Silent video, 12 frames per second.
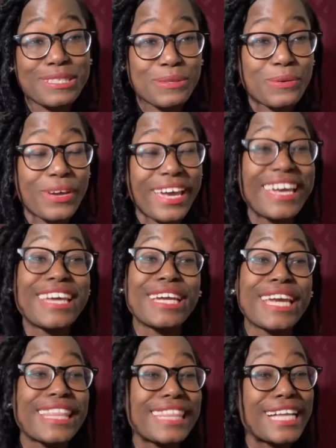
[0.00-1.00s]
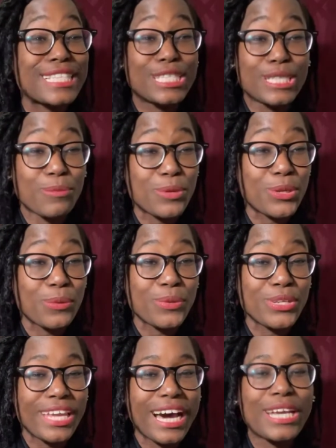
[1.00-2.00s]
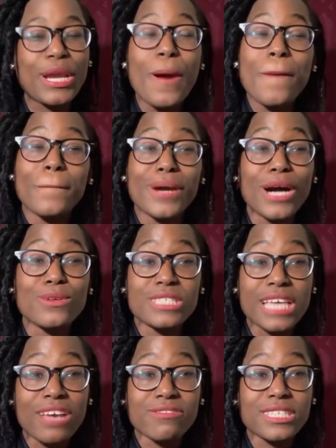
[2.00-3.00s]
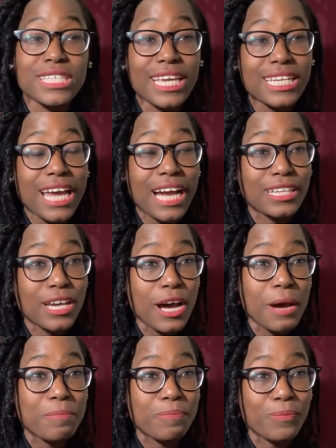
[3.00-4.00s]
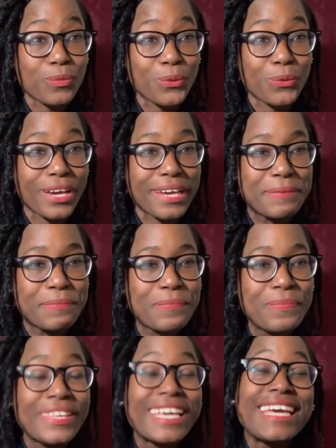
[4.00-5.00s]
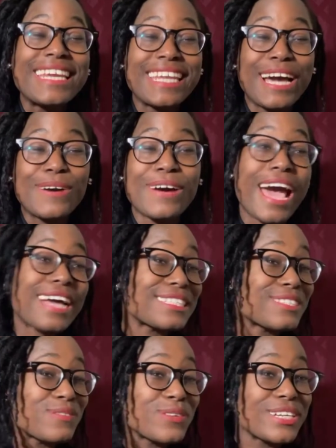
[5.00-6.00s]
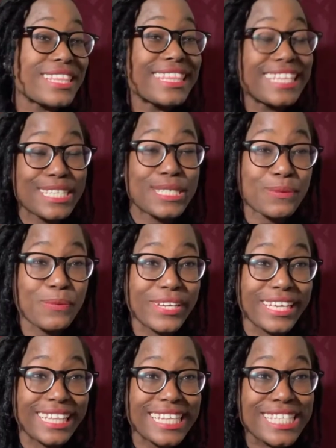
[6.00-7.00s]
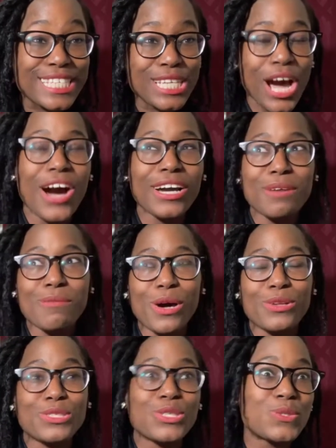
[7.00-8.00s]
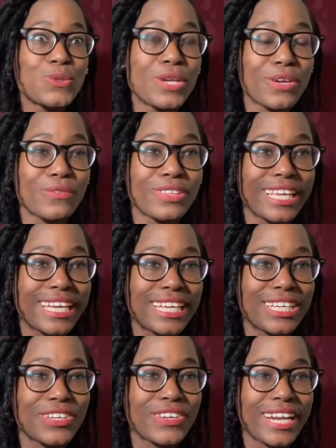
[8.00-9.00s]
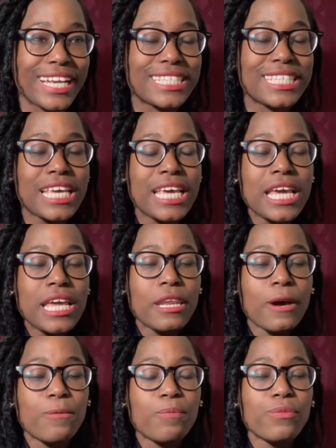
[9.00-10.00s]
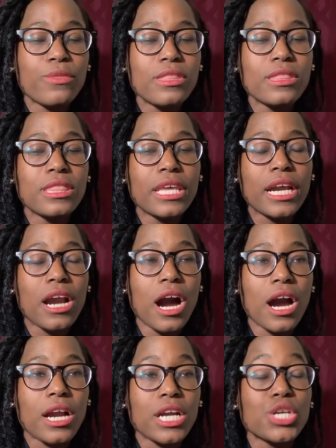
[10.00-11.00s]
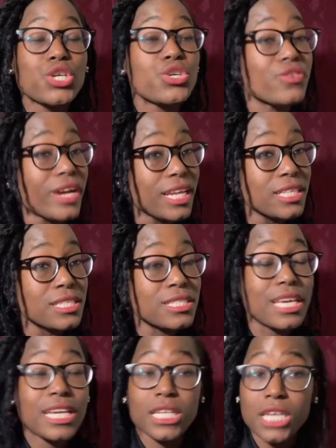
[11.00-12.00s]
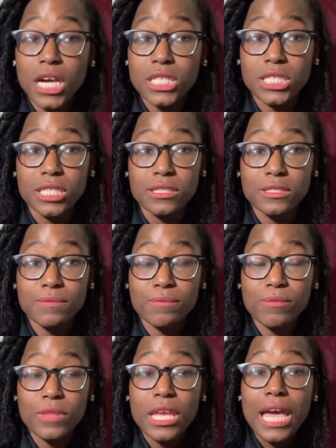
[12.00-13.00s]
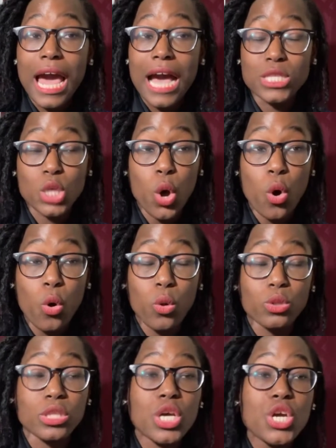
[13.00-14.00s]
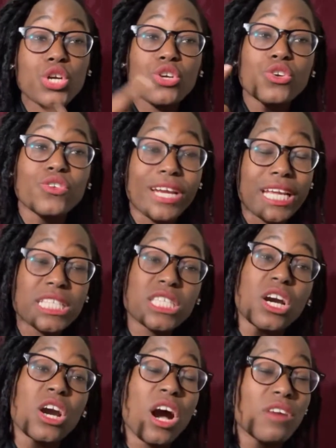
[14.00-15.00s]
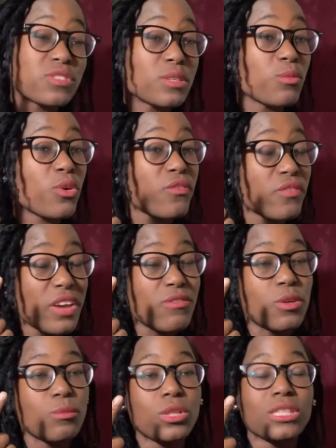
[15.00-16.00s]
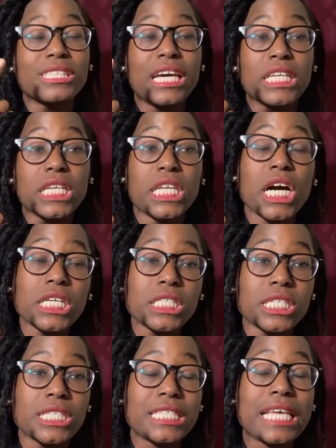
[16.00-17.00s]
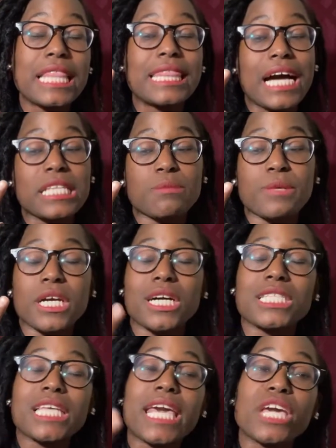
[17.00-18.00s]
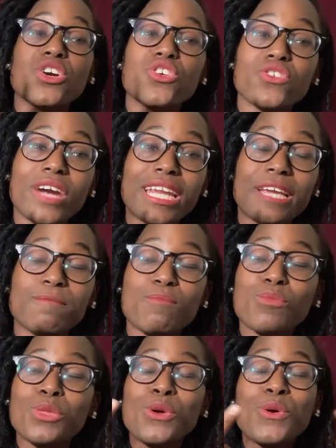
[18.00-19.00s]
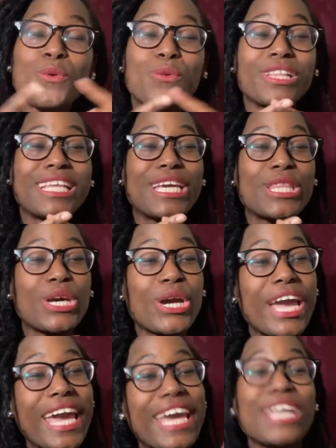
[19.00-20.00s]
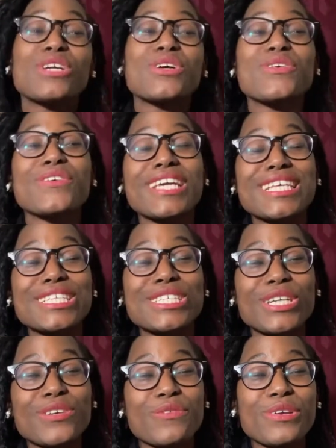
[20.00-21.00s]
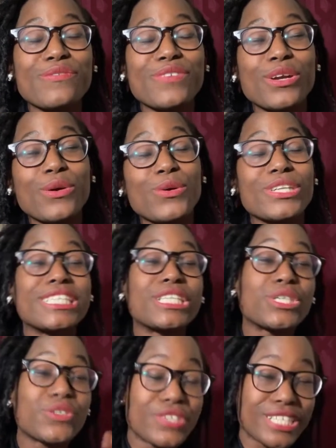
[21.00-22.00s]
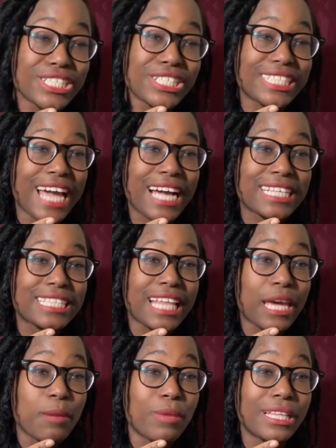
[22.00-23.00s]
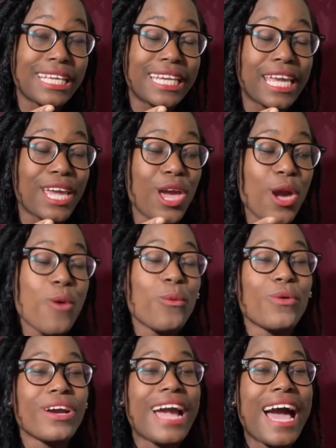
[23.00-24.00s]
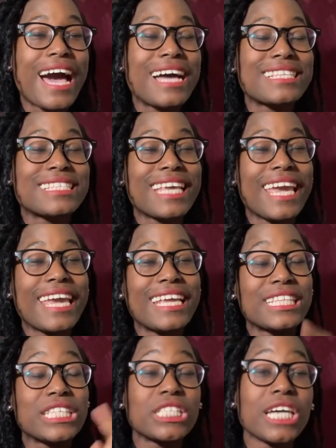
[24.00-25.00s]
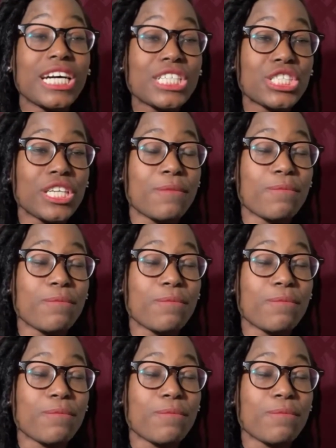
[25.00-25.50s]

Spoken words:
okay? And again, that's www.brownsfca.com, okay? Now, as for this week, let's talk about student-related credits. Now, there are credits and deductions. As a whole, credits are often more favorable than deductions, and that's because a credit will either increase your refund or decrease your tax liability, whereas a deduction